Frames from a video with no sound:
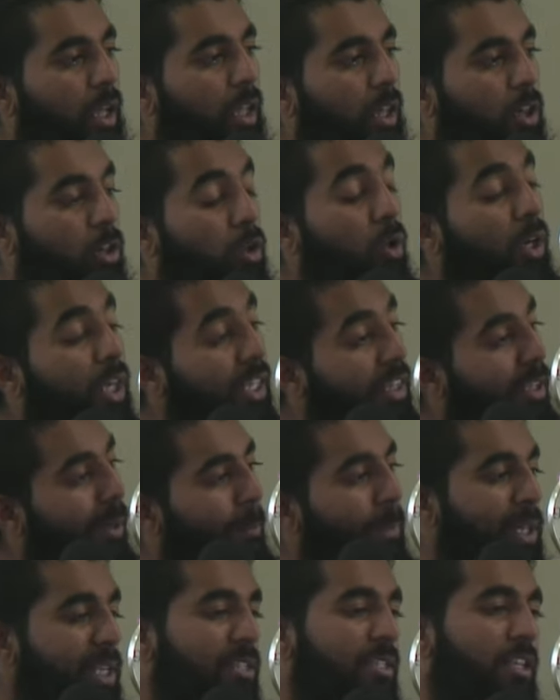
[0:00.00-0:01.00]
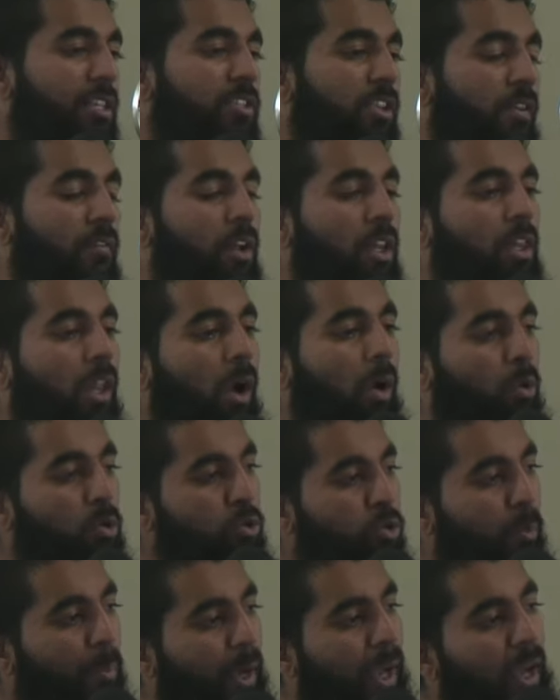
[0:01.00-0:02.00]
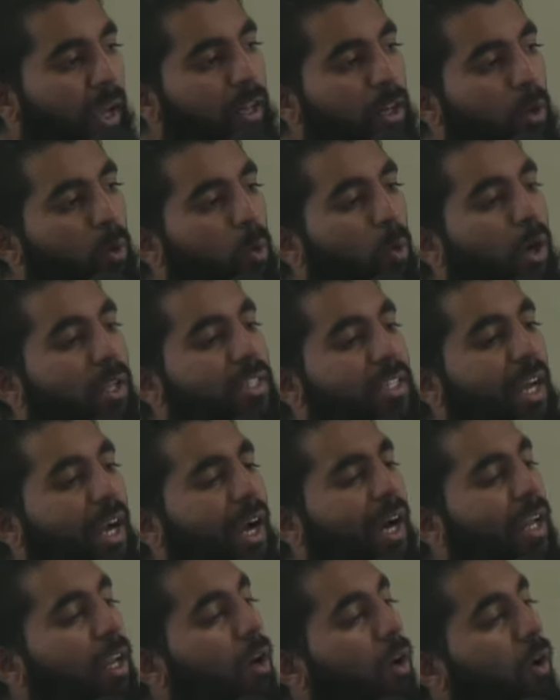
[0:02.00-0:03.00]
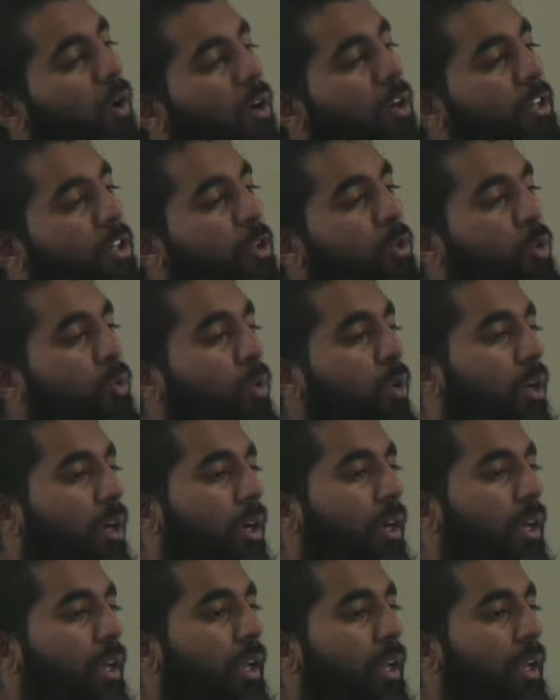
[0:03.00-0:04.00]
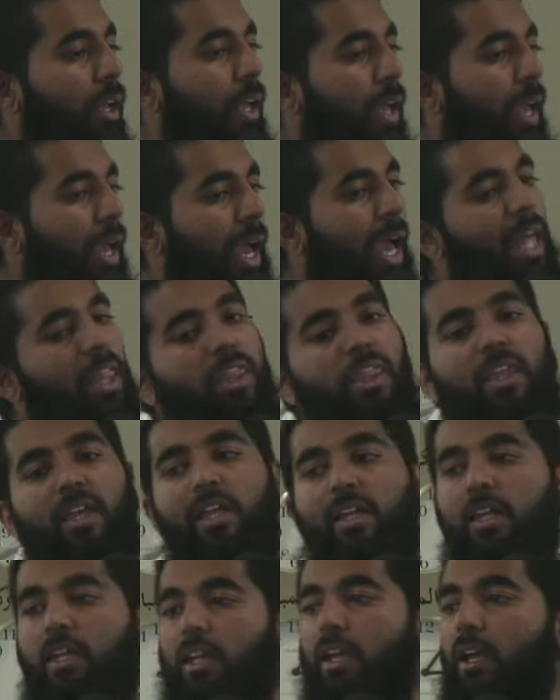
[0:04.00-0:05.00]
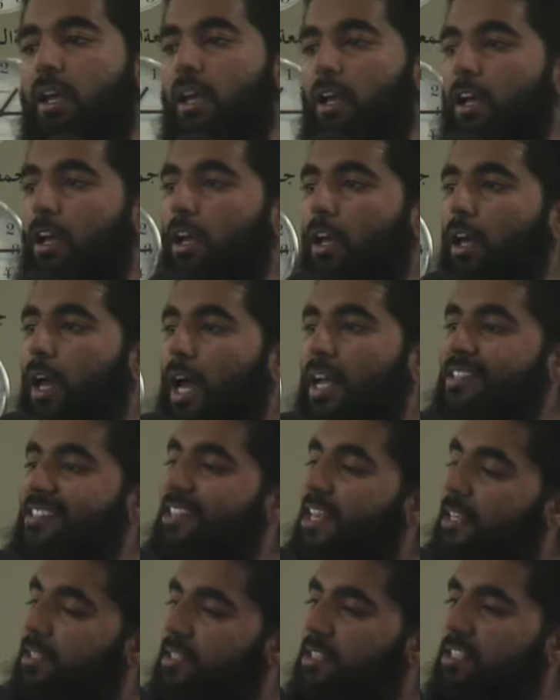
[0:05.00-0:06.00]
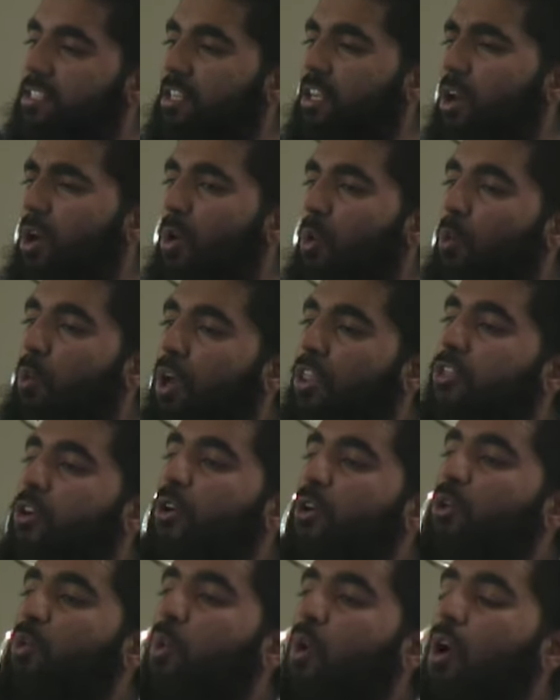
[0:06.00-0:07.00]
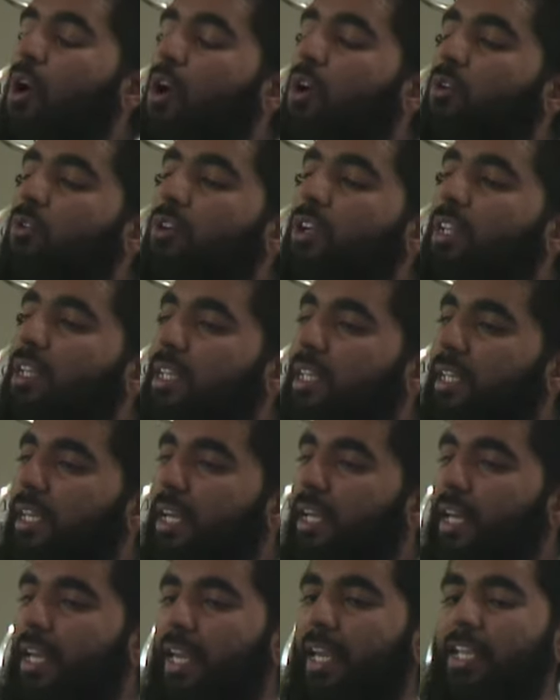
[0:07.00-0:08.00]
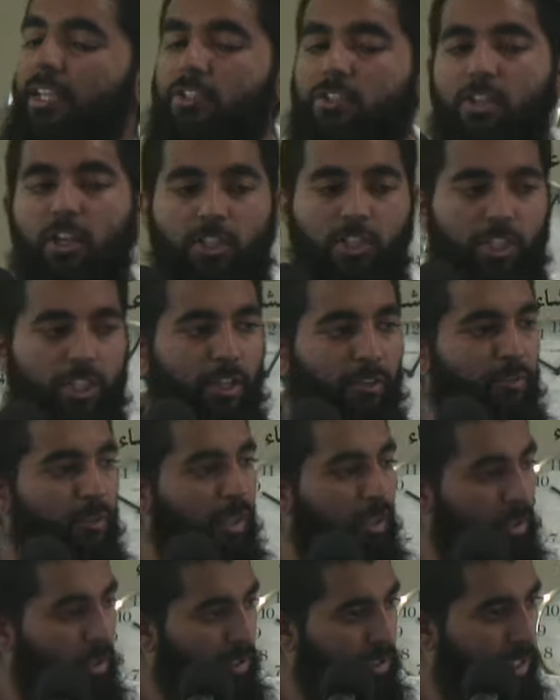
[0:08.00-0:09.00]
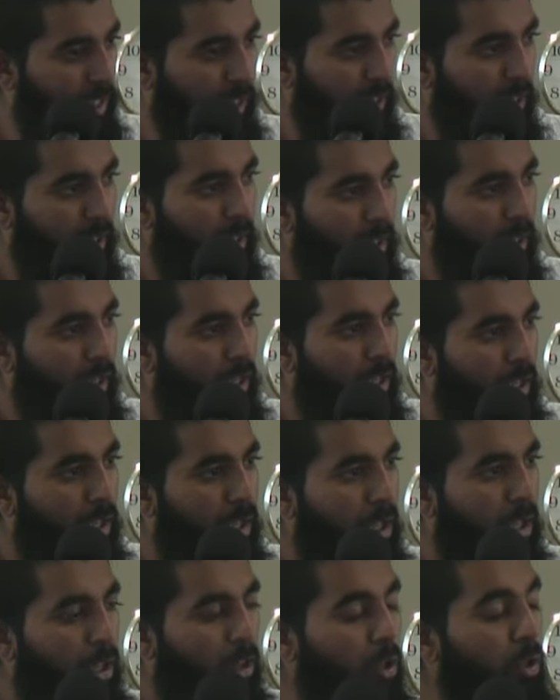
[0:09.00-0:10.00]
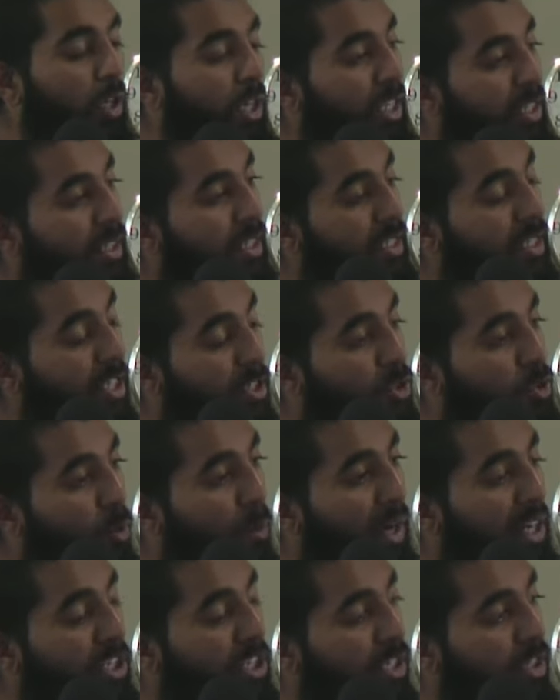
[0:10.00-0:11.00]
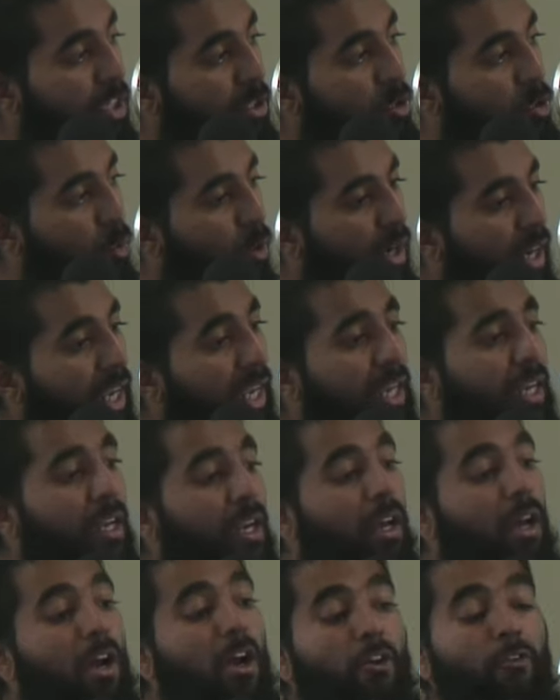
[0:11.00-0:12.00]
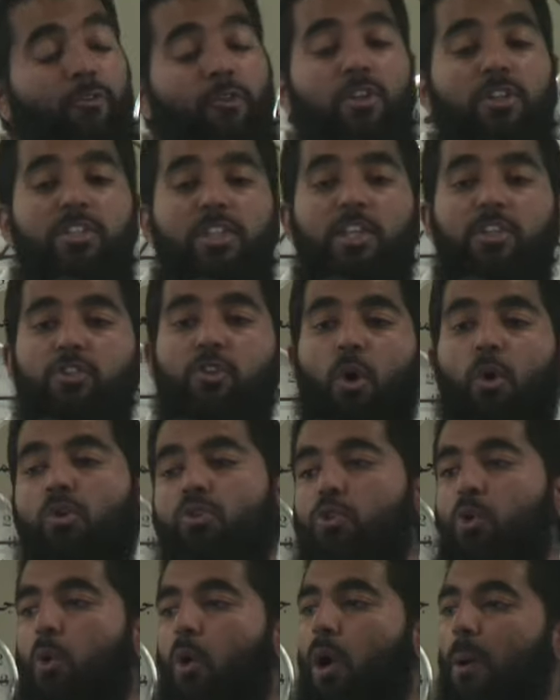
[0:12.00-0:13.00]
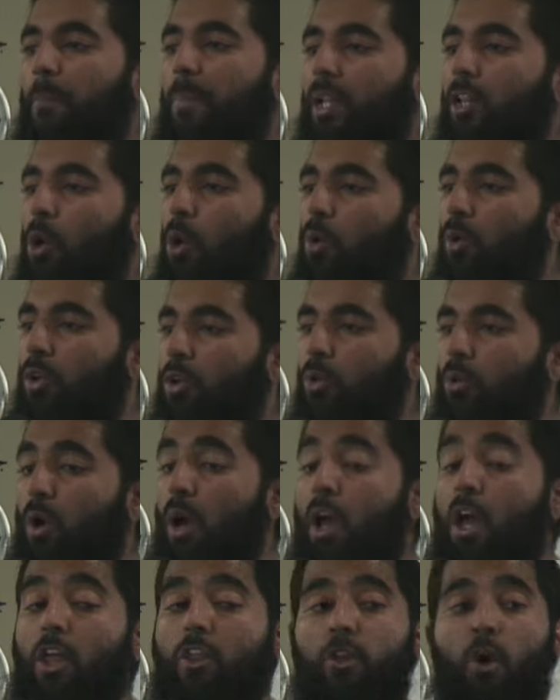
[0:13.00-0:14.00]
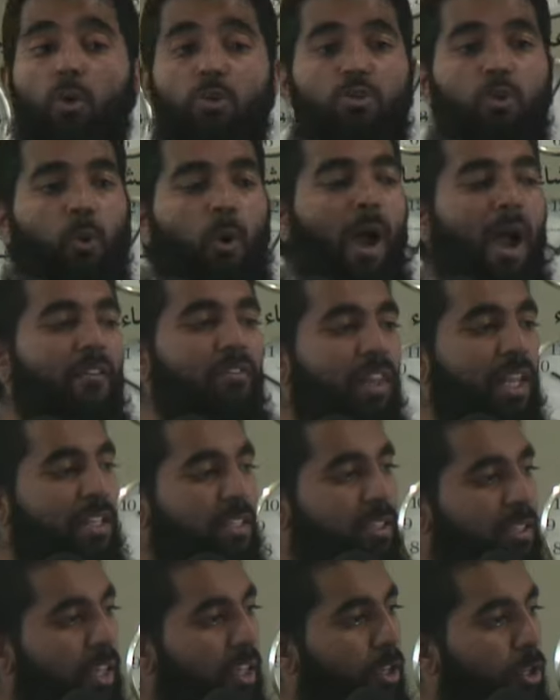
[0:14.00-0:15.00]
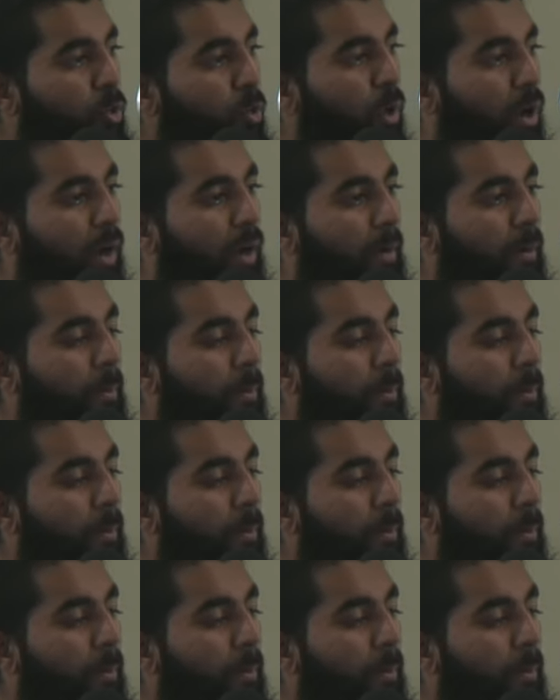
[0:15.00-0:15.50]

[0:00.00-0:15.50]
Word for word: Look at the blessings of Allah subhanahu wa ta'ala on you and then assess whether you are really in such difficulty. Look at the situation that you are in versus those who are below you, those who have less than you.